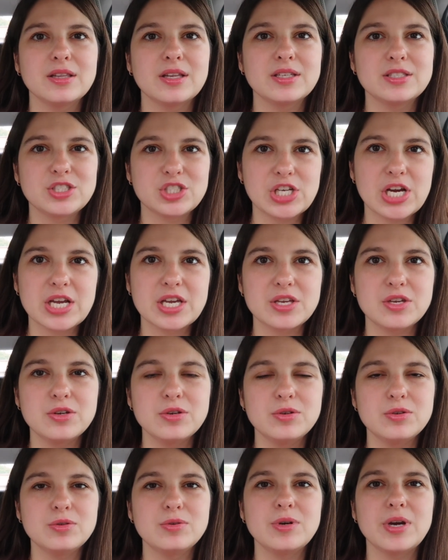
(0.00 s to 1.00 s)
let's check
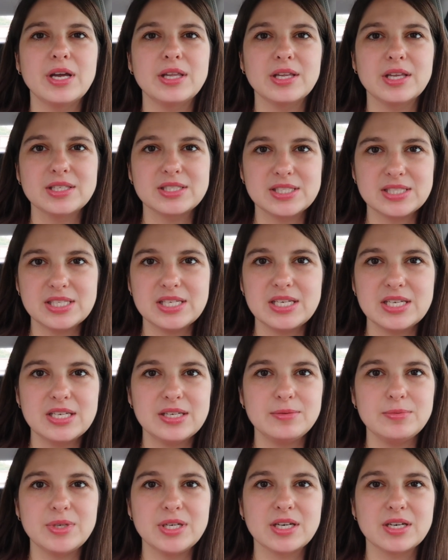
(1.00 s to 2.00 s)
you and let's
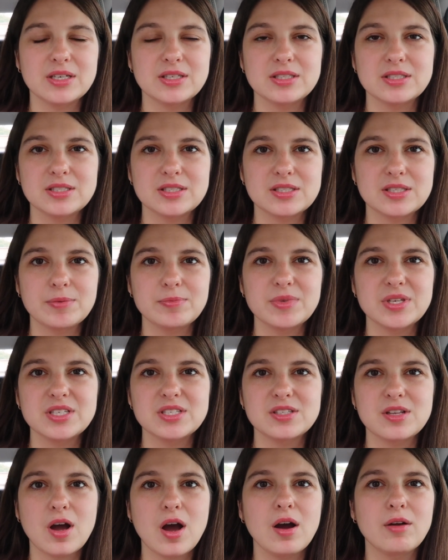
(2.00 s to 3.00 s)
see because
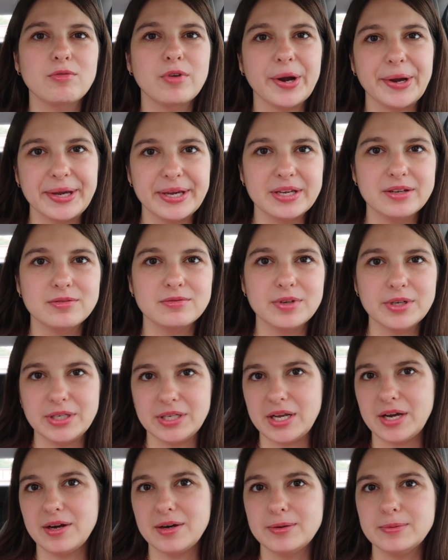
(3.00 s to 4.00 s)
something's not right right
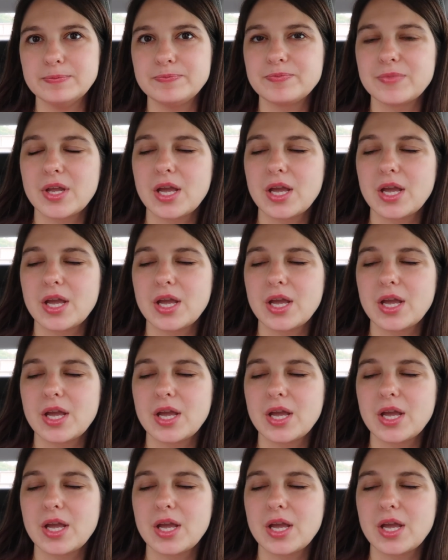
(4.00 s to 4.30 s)
now